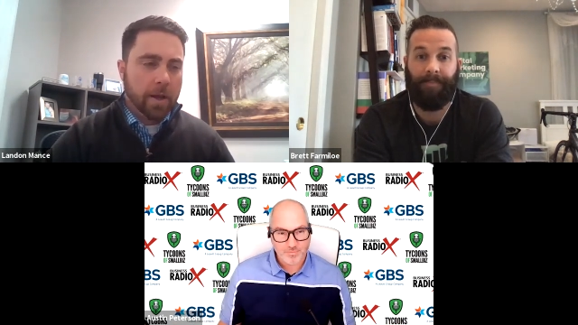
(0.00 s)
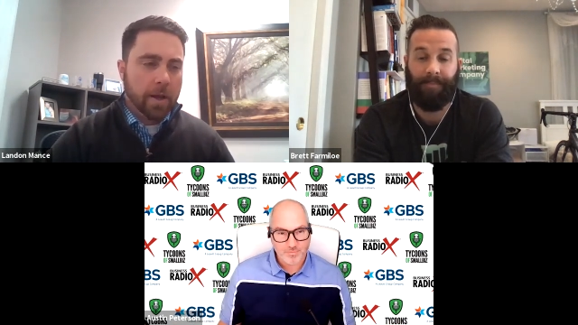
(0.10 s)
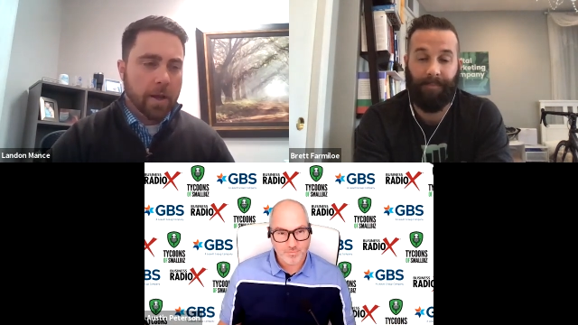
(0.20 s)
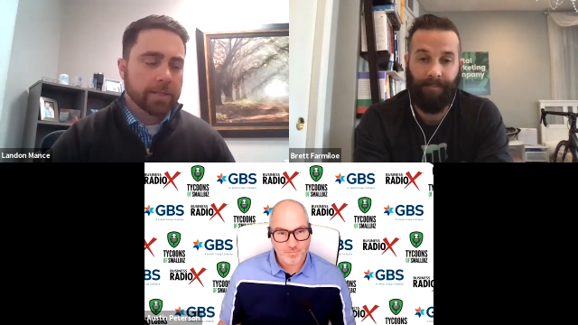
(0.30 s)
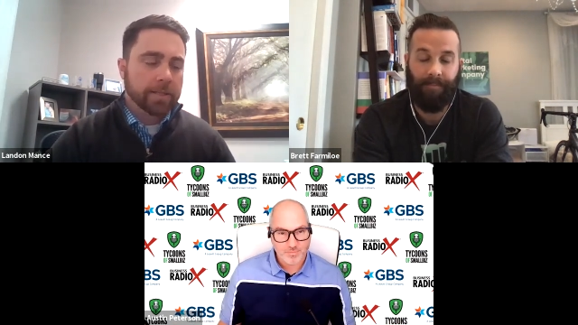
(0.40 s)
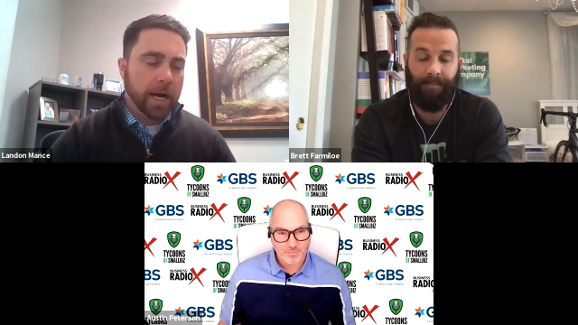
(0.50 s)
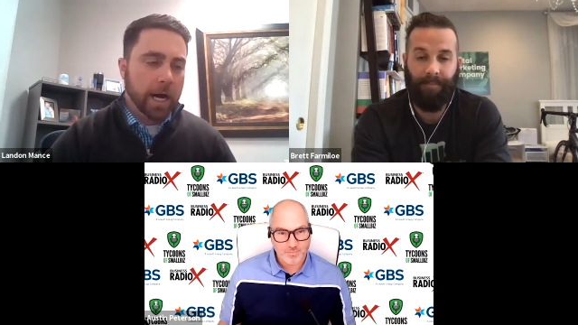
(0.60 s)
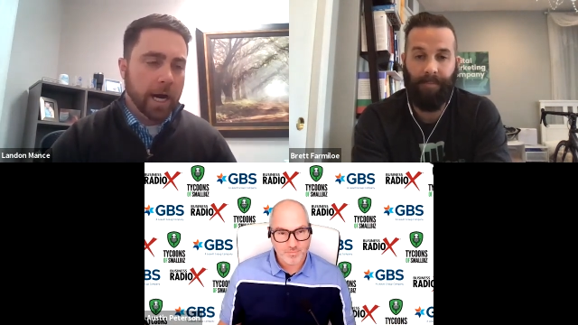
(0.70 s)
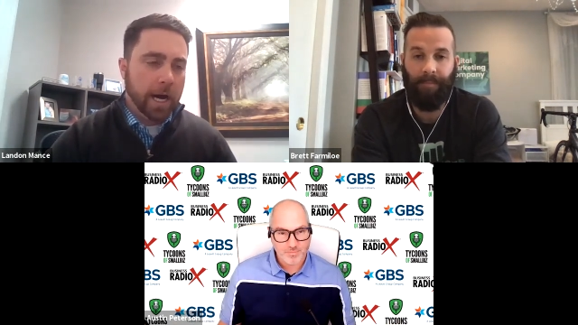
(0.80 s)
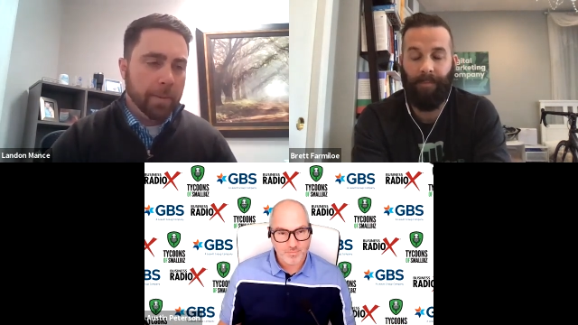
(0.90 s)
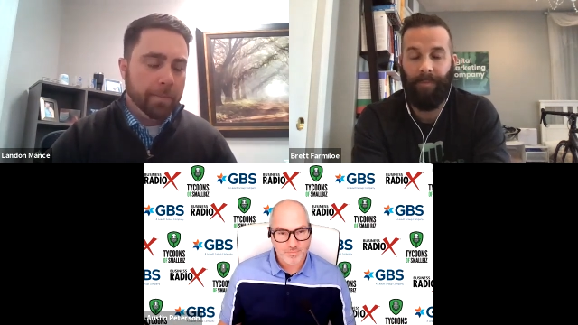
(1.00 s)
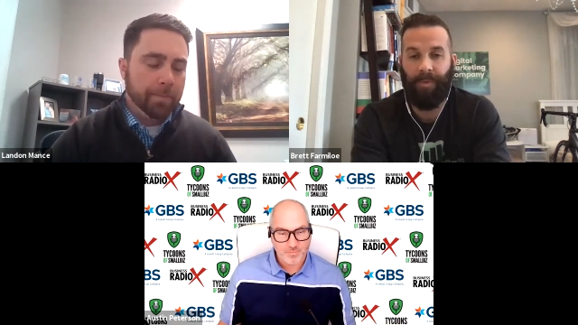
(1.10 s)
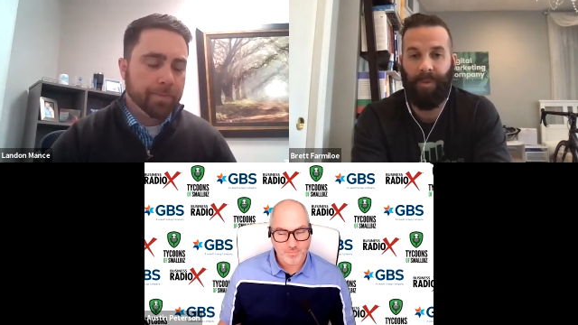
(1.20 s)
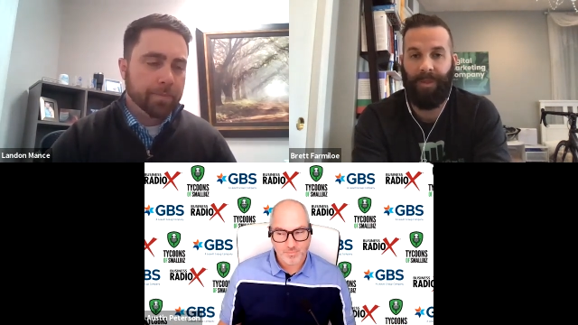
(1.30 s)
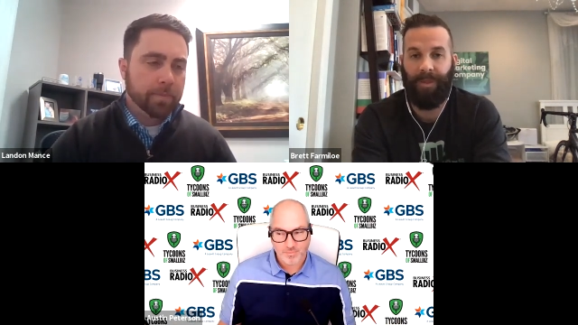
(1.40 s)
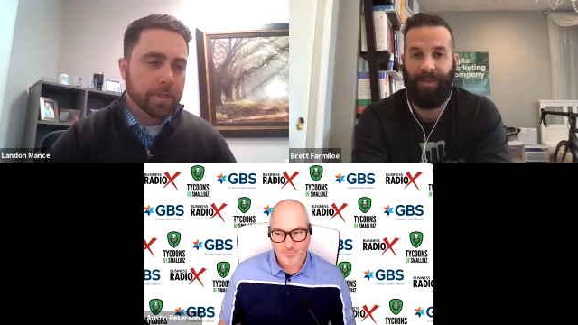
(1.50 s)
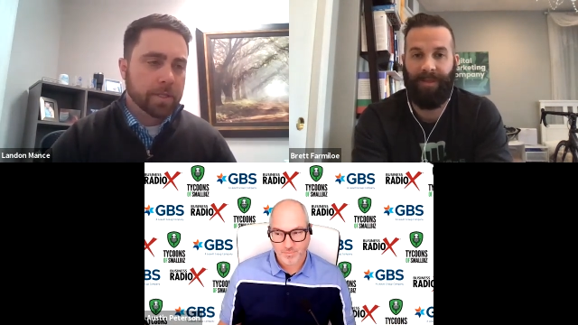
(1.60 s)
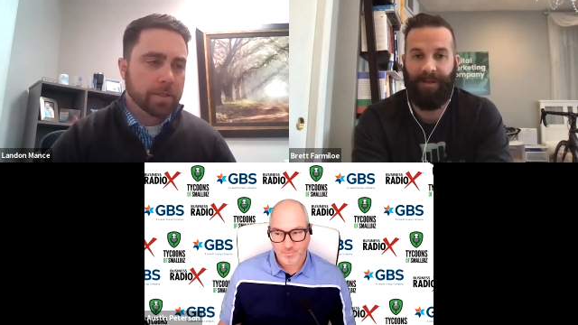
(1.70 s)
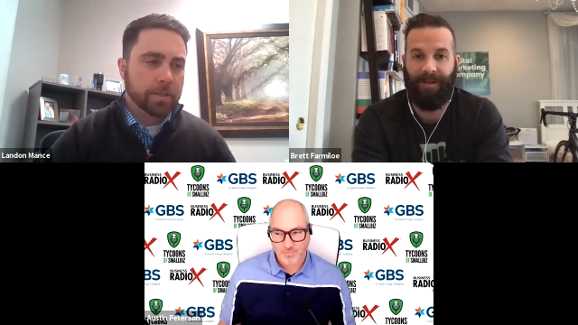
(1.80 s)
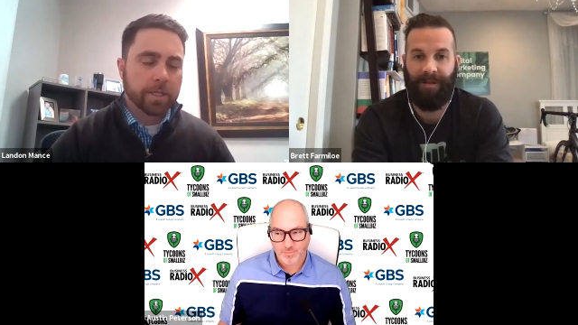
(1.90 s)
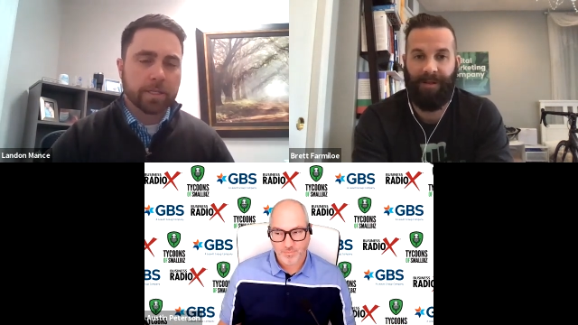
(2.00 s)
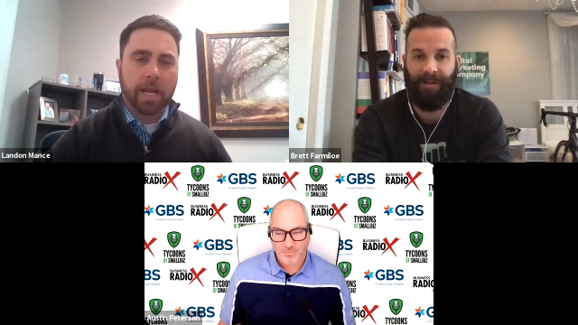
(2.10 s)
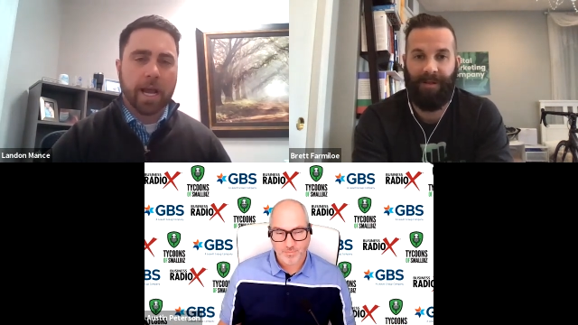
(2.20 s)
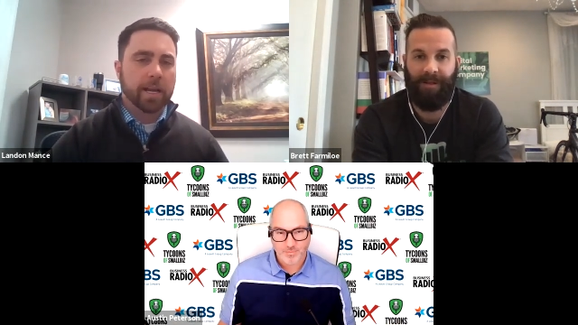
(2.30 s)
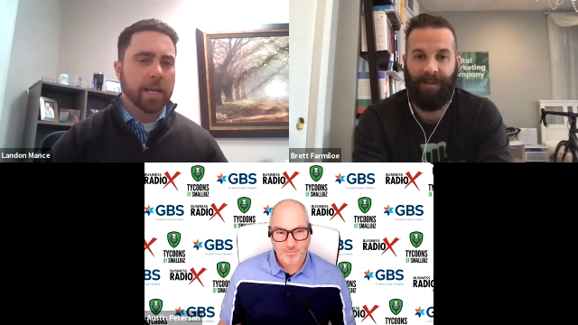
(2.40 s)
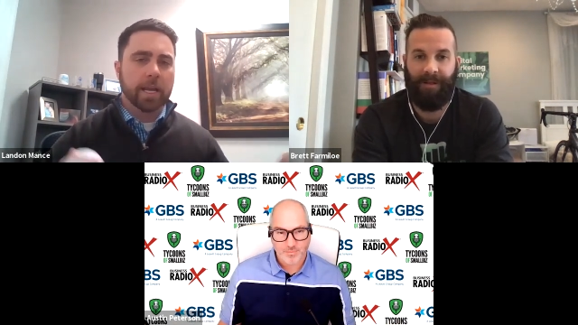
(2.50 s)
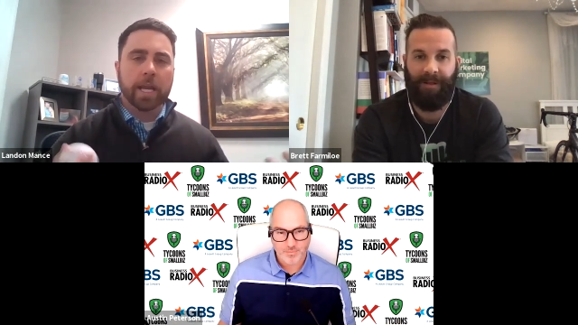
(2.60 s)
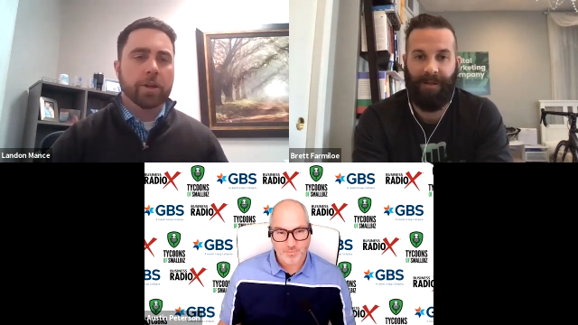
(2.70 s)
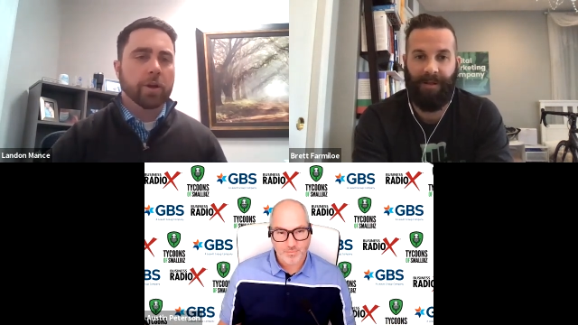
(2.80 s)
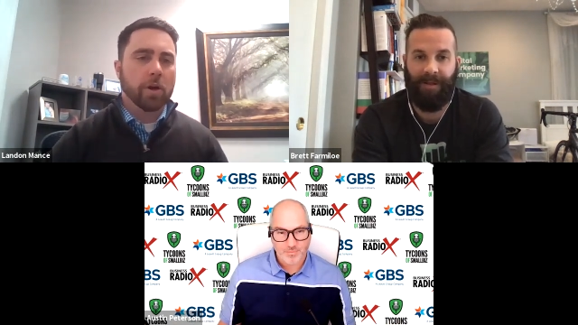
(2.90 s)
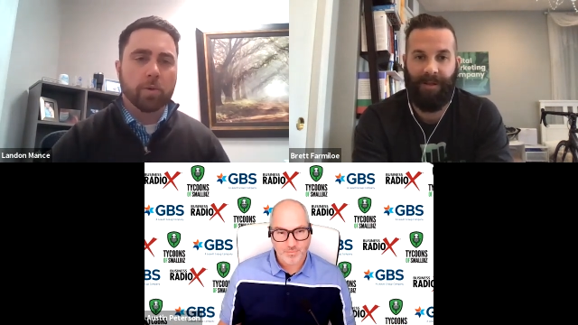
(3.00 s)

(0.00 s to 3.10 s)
Speaker 1: but um, just kind of in, in your